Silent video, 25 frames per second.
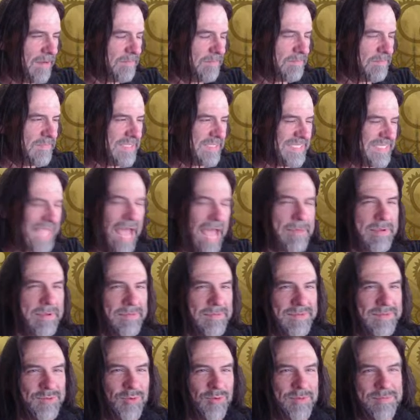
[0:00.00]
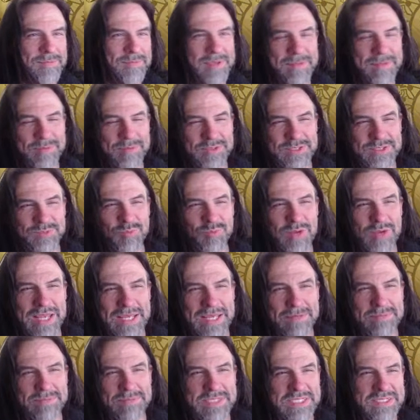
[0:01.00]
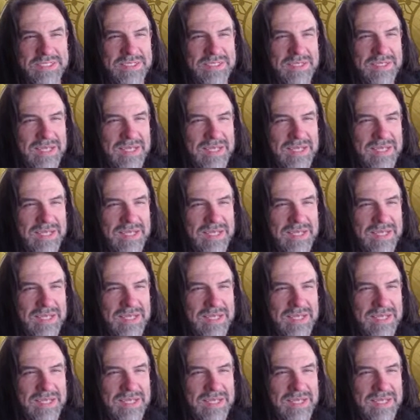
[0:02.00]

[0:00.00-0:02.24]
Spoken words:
stabbing between people's ribs,